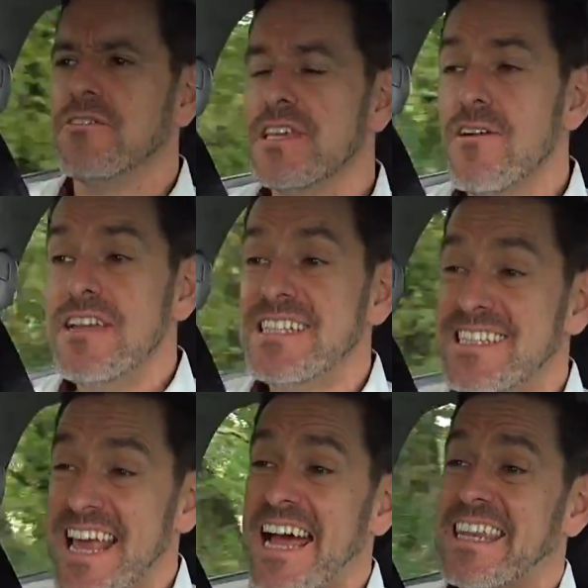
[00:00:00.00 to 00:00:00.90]
The only
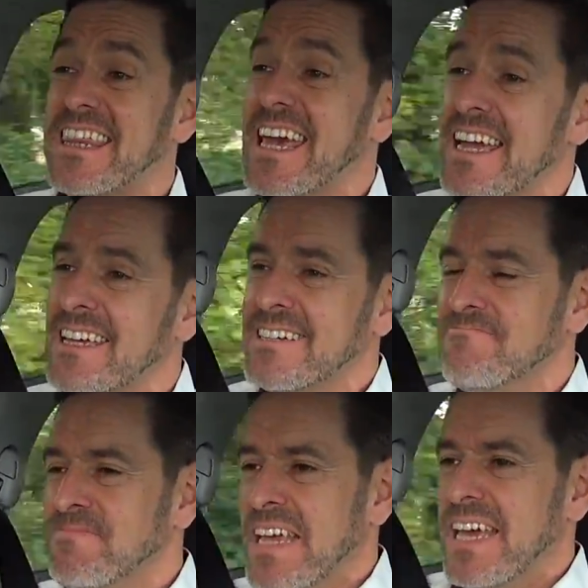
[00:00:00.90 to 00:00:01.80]
sad thing
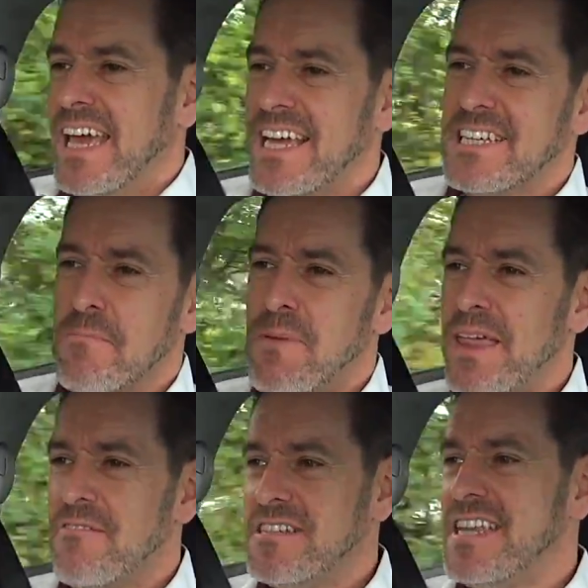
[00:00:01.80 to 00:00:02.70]
is I
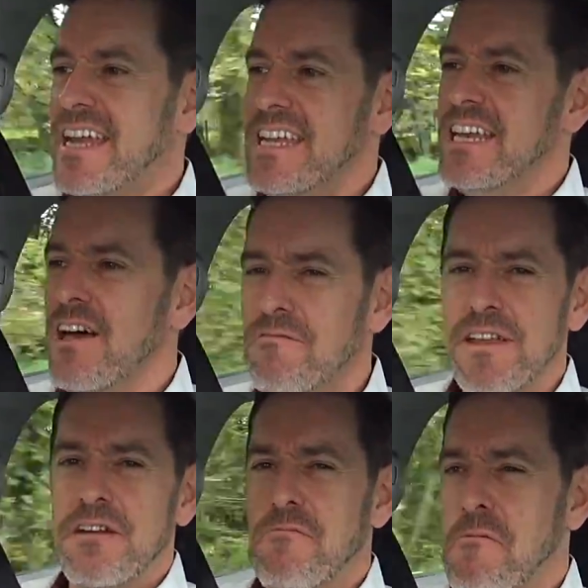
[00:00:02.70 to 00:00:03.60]
bet there isn't any
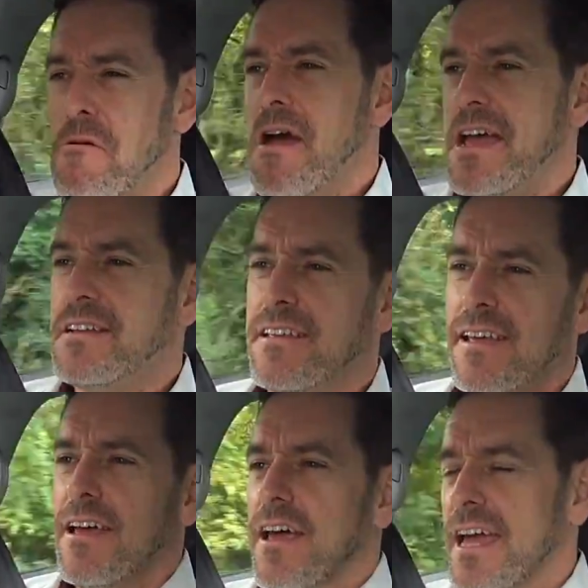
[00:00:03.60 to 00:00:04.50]
lovely red
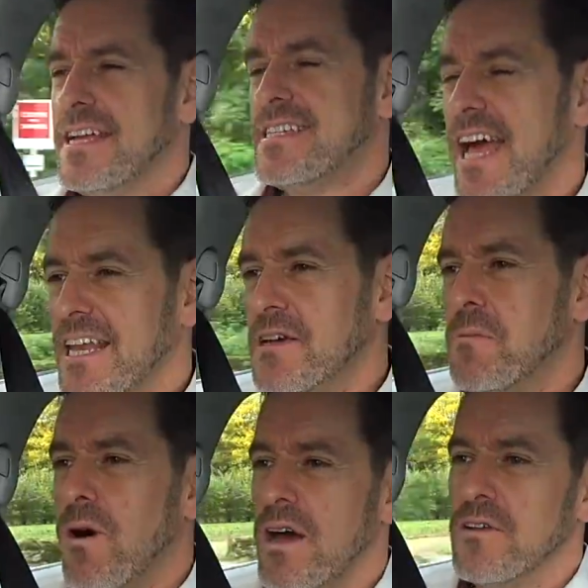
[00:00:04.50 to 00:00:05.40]
Italian
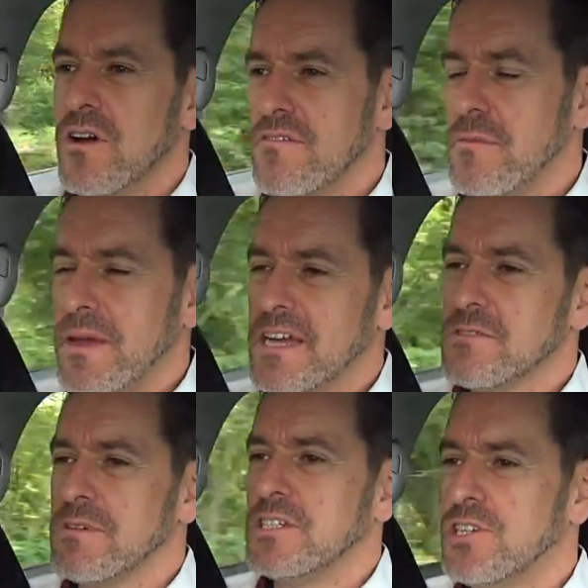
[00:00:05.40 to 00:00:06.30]
wine on offer because
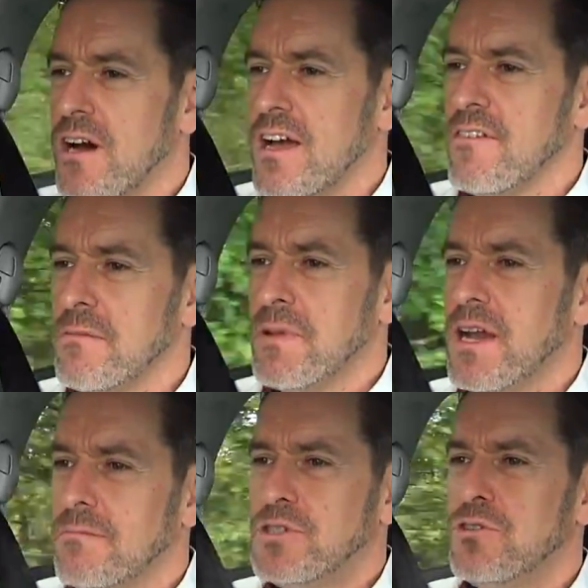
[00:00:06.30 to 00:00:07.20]
we're driving, but
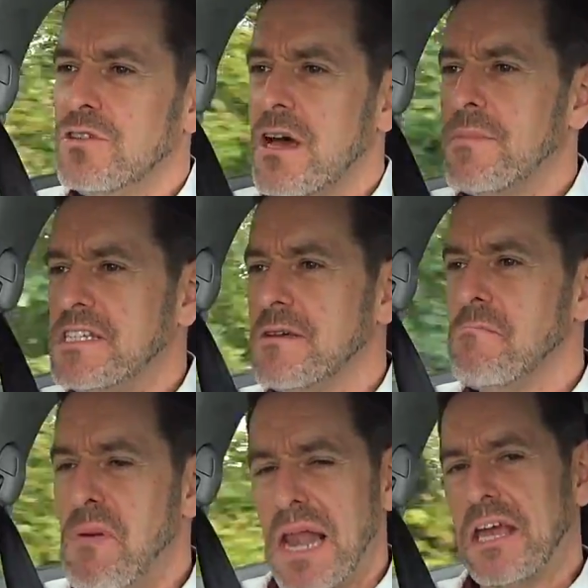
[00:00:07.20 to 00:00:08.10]
I'm sure there'll be
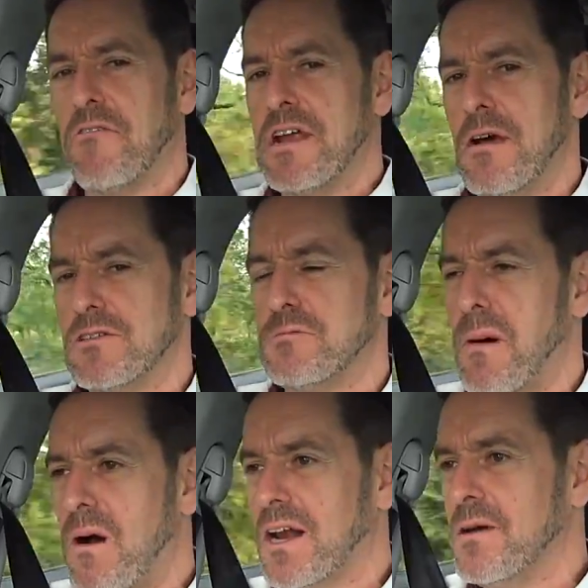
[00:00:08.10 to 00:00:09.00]
some Pellegrino
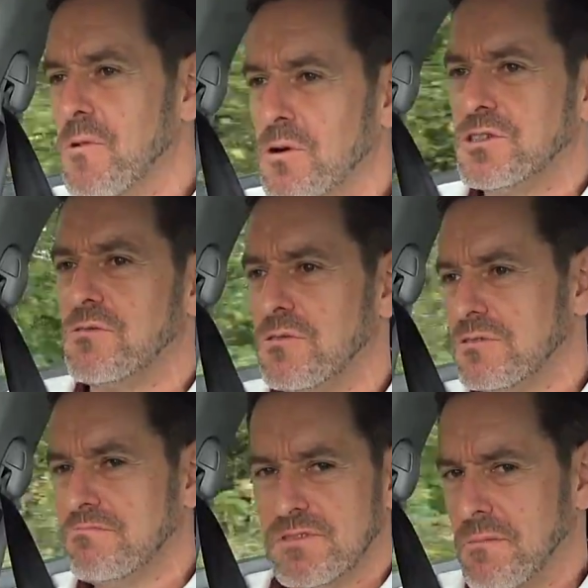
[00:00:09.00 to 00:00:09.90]
sparkling water or
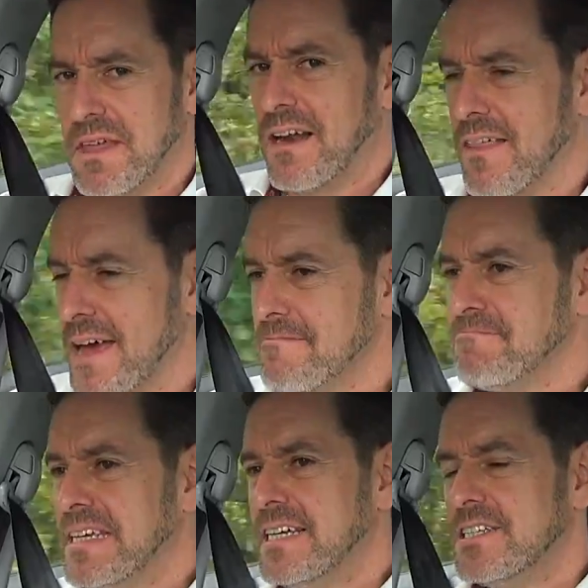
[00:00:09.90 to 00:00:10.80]
something like that.
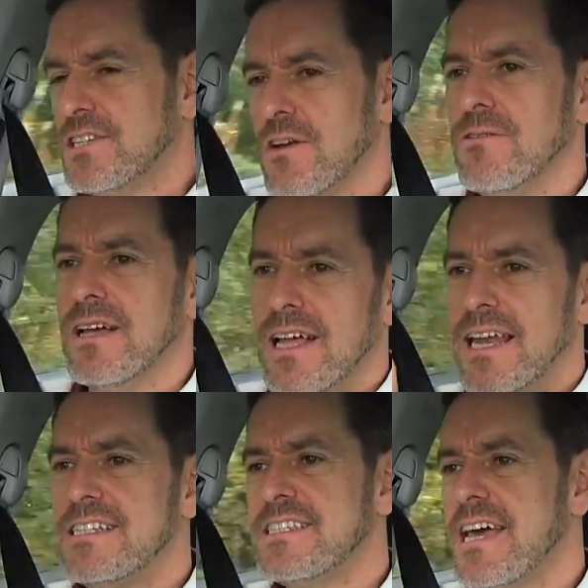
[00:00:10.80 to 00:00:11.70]
So
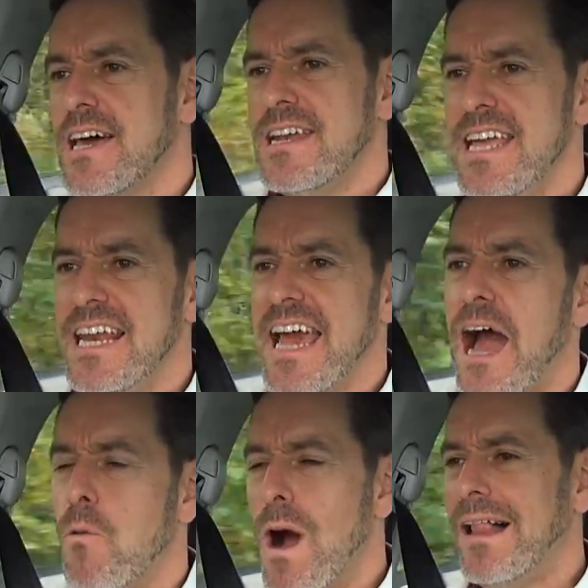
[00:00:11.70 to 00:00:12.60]
that's nearly
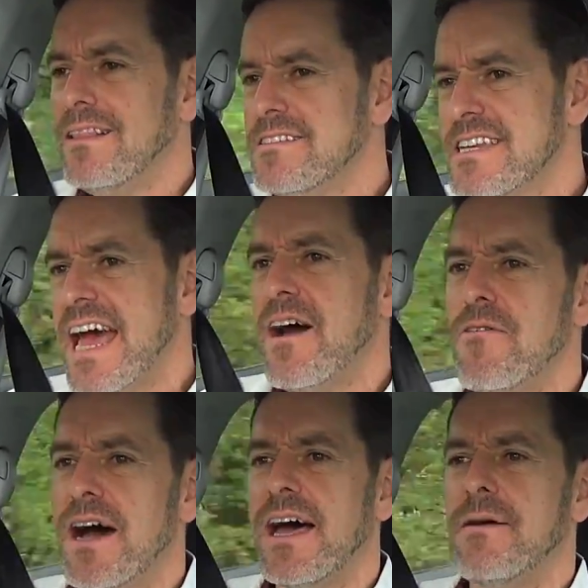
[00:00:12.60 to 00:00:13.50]
at Wells
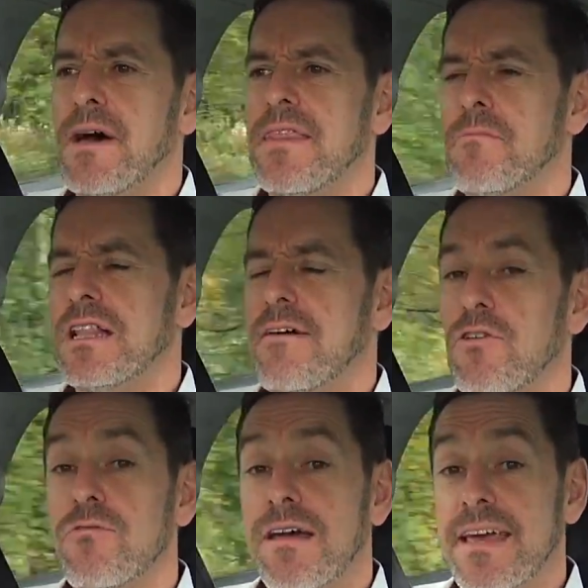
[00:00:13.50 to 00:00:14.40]
now, and then we'll have a
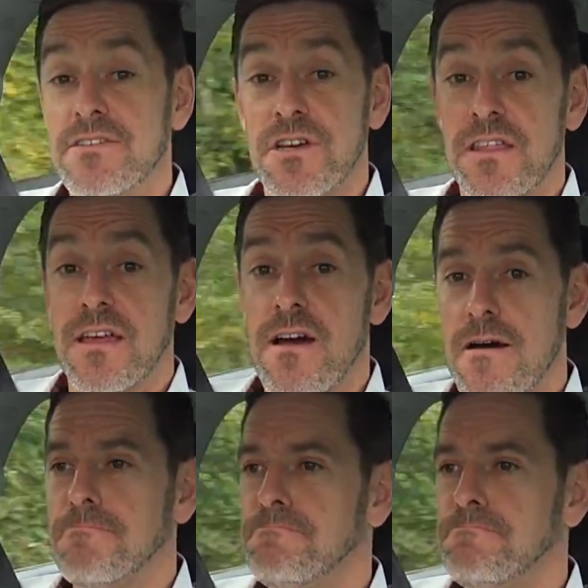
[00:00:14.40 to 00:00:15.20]
look around the outside of the car.